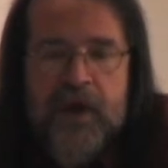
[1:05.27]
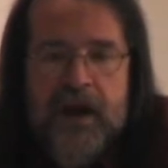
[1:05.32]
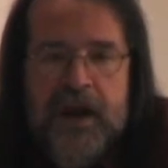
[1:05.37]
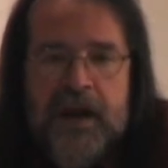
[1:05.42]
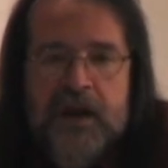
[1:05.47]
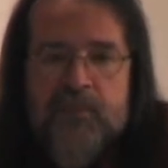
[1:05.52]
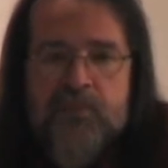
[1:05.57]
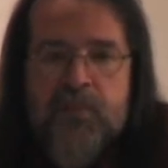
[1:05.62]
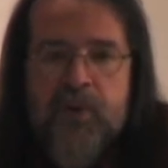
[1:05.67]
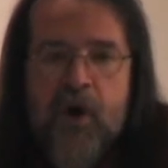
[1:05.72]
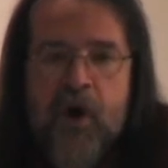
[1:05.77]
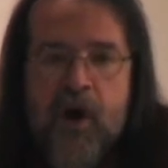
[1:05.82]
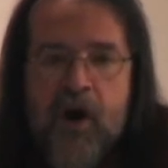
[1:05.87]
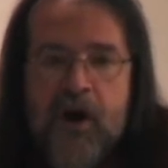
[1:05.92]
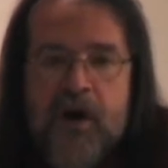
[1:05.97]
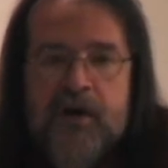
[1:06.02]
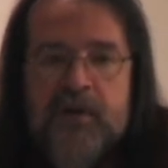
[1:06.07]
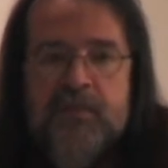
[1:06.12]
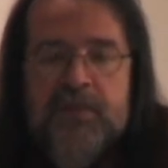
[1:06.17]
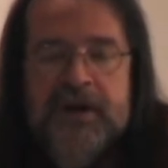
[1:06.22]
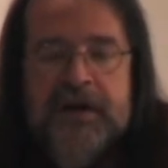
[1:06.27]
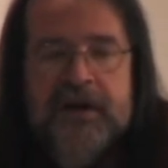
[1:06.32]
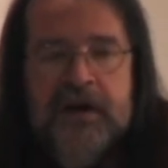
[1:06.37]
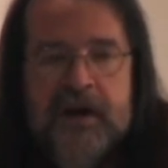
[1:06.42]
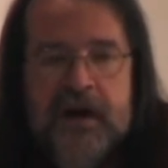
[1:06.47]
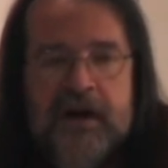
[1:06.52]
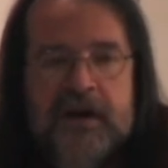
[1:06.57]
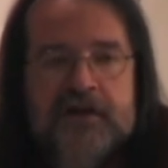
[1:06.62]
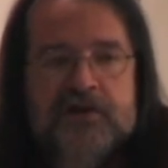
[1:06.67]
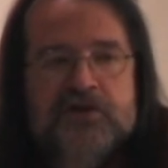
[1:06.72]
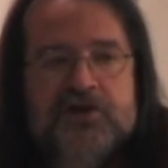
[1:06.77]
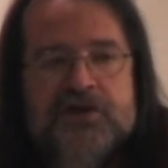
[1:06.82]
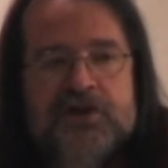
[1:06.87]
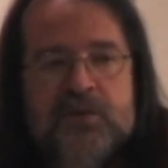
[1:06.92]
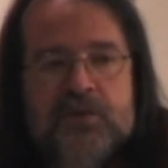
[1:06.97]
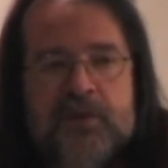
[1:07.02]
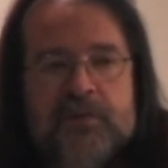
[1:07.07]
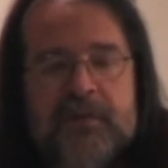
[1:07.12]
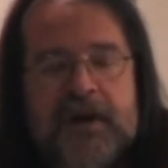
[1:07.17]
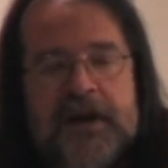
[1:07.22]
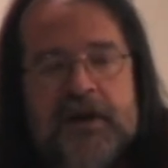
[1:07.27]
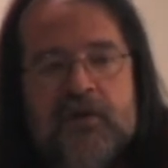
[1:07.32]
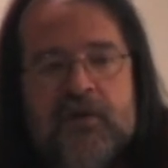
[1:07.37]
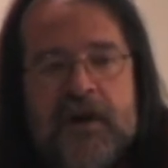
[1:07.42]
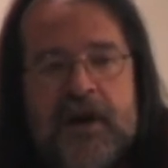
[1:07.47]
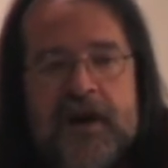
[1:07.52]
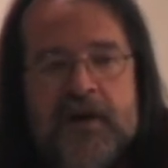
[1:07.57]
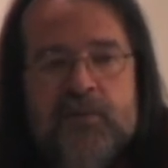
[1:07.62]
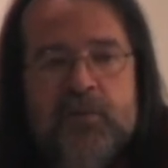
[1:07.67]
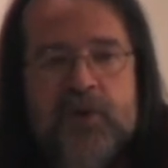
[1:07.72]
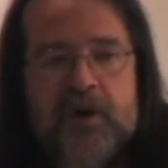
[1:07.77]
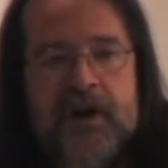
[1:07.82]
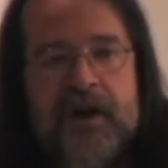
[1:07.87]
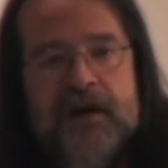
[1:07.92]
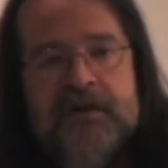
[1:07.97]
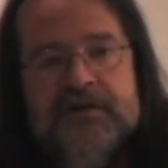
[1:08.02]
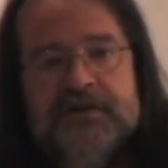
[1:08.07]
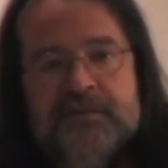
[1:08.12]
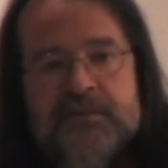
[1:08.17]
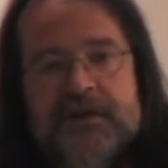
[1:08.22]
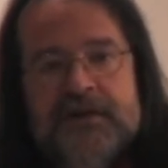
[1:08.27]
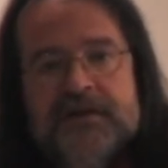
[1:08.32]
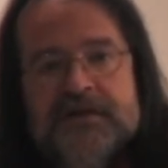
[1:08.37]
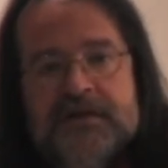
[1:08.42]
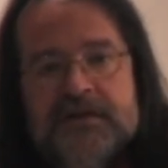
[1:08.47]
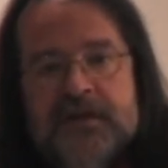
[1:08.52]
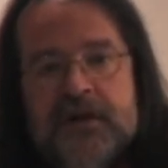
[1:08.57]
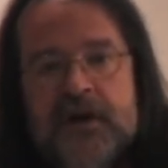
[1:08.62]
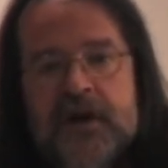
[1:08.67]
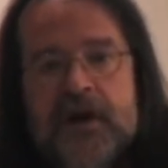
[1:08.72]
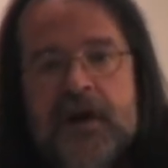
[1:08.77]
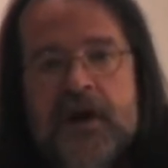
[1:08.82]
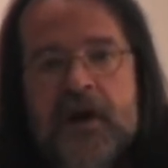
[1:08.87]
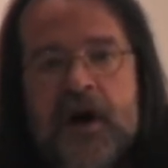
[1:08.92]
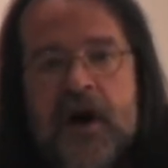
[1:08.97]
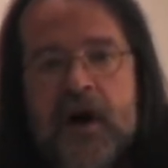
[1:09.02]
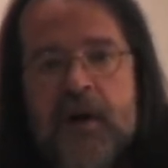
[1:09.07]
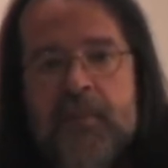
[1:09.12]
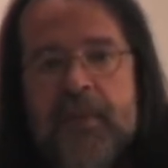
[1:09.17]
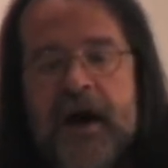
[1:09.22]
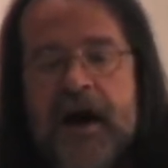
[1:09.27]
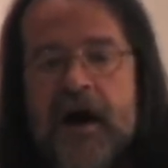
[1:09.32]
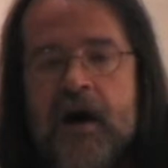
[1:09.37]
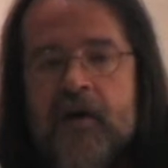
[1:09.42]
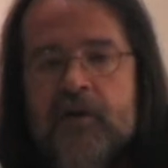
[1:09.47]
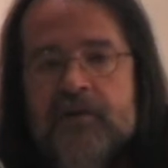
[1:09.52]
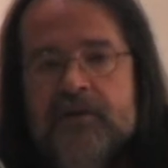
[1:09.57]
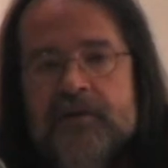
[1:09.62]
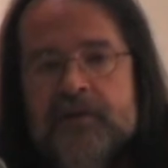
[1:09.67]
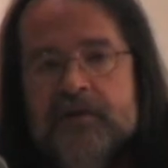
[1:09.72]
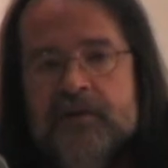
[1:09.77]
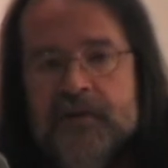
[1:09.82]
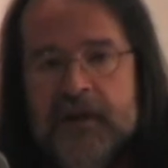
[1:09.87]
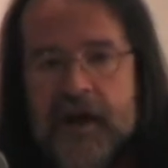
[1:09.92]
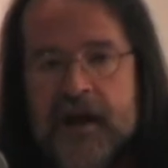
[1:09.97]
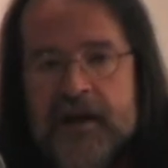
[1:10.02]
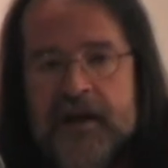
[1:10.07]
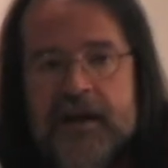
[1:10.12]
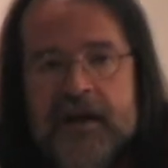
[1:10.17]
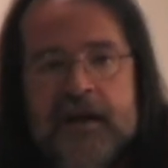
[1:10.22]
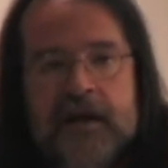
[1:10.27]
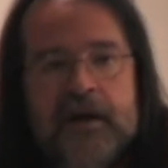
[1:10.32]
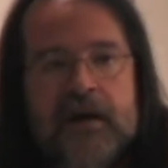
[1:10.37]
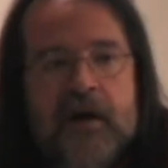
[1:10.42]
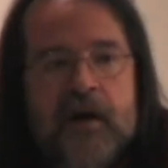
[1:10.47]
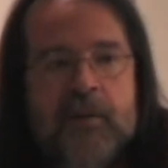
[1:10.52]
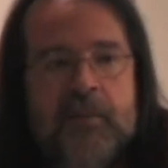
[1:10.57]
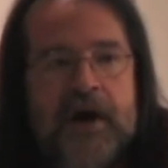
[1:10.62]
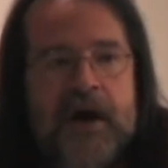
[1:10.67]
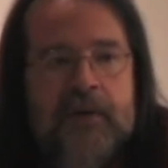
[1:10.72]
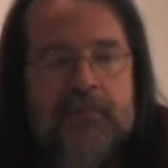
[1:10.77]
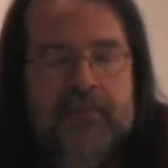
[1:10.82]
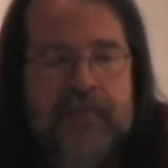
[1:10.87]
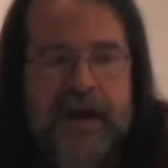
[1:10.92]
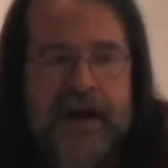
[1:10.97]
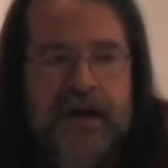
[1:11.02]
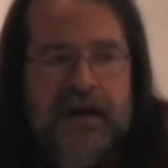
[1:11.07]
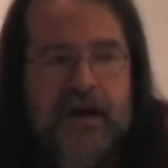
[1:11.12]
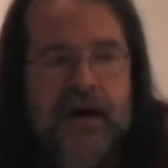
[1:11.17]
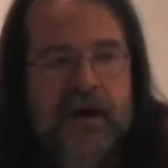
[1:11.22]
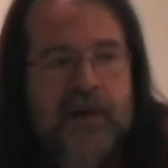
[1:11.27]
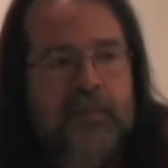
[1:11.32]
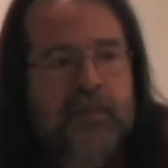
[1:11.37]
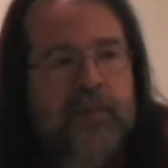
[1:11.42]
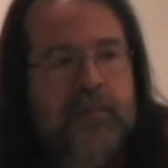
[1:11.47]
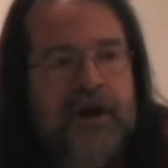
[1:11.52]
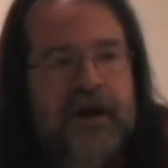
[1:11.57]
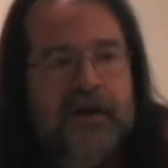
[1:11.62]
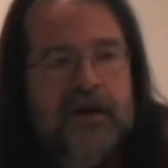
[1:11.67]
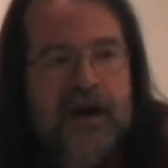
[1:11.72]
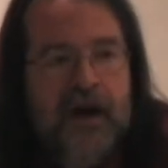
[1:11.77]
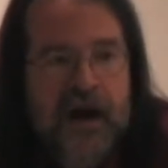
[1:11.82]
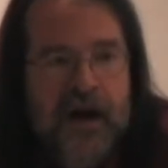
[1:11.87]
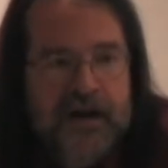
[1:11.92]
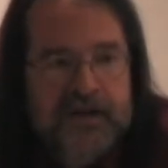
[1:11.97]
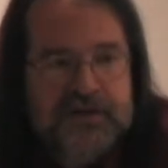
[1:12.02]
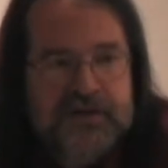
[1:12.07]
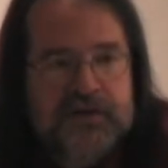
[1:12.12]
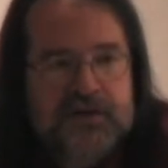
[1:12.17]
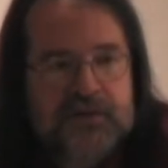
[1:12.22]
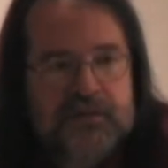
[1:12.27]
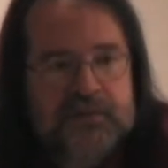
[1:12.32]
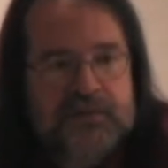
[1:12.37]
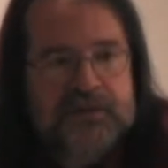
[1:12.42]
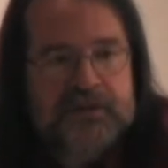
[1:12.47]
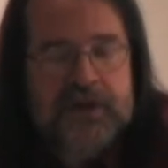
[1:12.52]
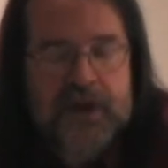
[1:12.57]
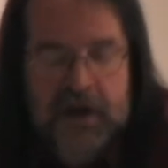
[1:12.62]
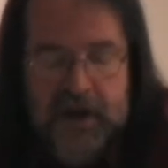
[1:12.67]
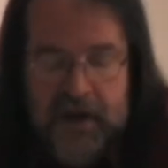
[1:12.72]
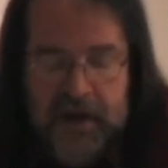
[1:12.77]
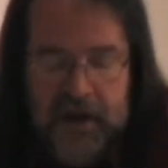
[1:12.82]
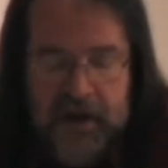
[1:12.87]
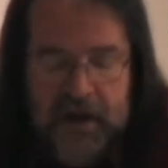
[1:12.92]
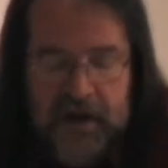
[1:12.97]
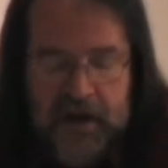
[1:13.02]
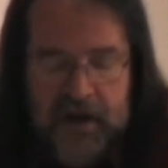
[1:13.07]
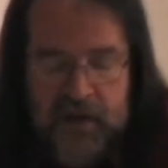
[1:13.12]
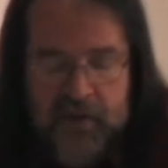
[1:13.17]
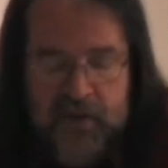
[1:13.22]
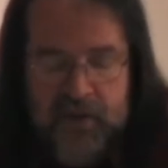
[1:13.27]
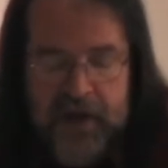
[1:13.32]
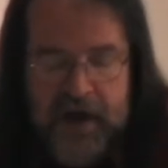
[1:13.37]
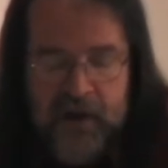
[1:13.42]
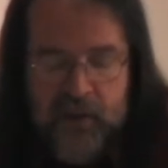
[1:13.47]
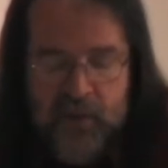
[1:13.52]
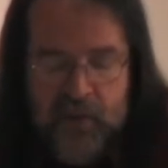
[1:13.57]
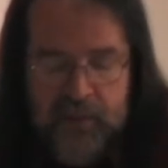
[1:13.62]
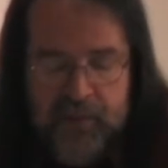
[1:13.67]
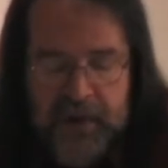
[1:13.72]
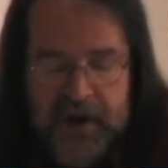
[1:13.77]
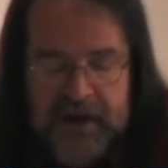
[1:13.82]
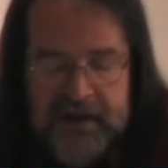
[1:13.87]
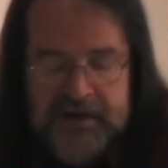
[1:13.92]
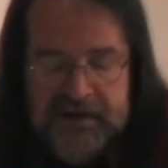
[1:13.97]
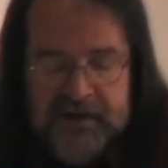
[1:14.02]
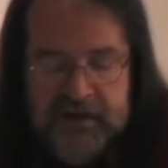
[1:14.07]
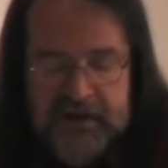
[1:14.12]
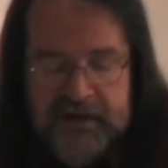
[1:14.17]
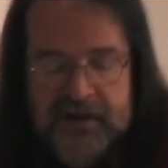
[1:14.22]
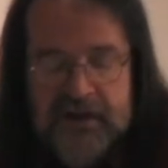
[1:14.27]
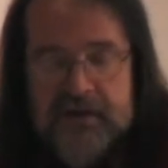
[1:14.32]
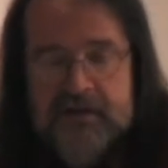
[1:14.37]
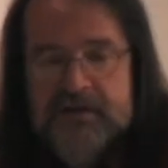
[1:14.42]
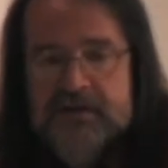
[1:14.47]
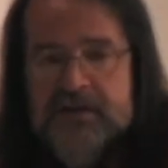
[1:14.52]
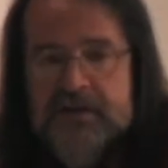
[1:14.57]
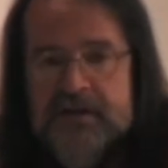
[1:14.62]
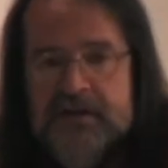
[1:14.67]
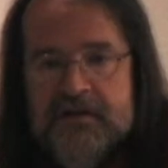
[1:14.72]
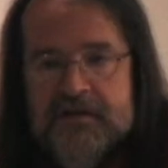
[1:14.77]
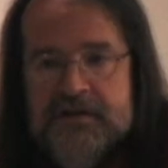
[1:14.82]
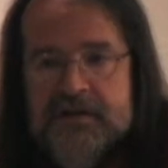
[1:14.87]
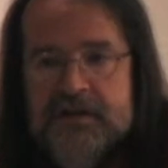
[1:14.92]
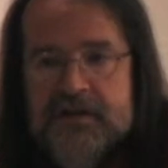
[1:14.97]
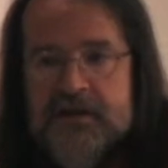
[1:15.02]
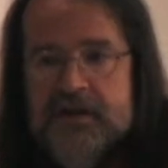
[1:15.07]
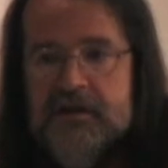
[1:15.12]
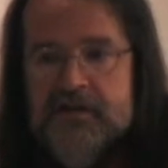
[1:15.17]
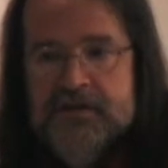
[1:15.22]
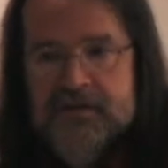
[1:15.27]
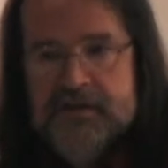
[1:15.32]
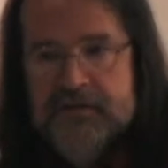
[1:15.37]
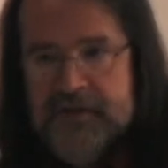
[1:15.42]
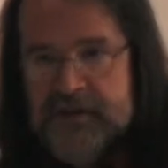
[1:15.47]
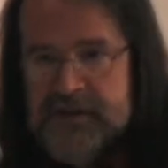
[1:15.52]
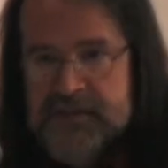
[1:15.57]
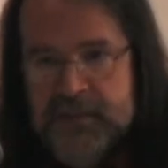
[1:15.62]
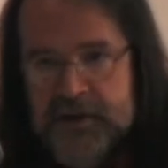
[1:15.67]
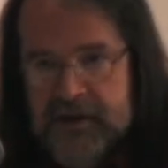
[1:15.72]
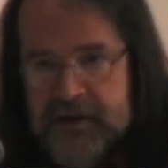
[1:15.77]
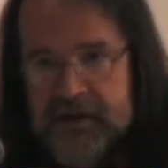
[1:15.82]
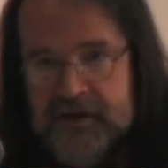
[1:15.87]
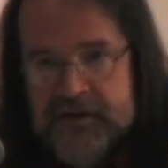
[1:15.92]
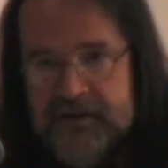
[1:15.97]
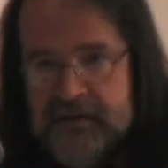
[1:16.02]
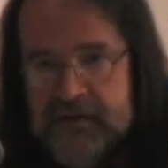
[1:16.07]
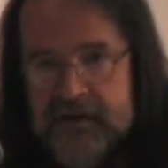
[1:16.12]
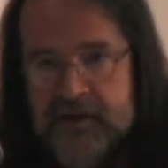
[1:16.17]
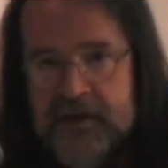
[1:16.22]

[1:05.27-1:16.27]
In part because she would make grand pronouncements about lighting, about makeup, about costumes that were based on years and years and years of experience.